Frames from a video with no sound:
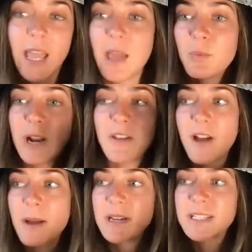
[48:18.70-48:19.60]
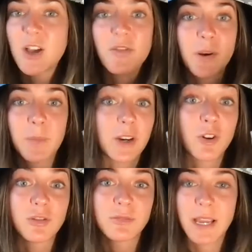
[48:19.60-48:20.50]
And when I find myself in a
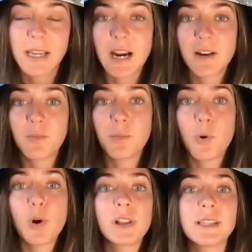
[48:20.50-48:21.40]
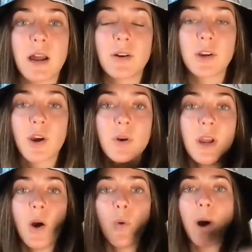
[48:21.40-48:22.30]
pickle, I kind of boil it down and go,
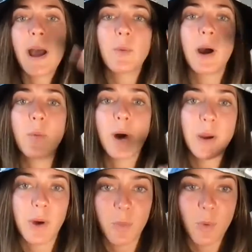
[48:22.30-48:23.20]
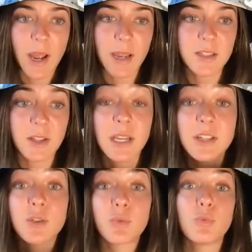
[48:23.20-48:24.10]
why, until I
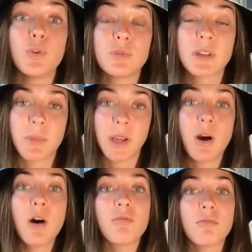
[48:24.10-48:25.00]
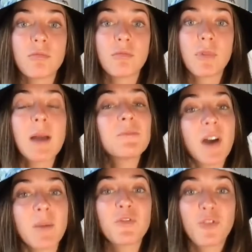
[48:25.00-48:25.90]
get to the root. And I'm like, oh, I'm
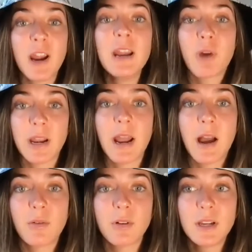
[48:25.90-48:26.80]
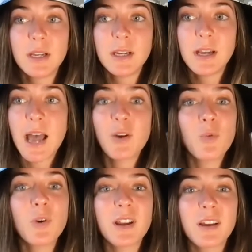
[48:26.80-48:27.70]
afraid right now. I
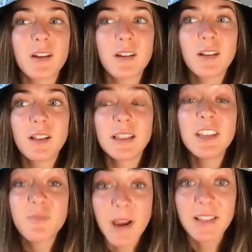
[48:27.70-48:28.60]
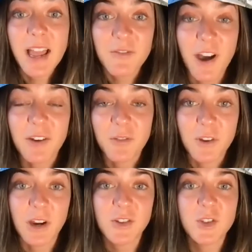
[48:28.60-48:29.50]
don't want to live my life out of
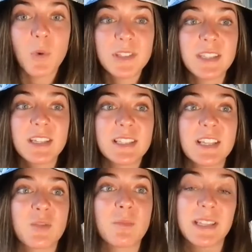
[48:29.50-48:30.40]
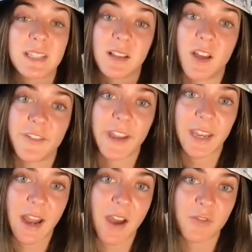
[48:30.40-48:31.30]
fear. So what's the decision based in love I
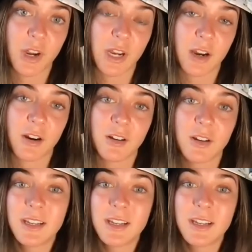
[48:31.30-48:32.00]
can have right here?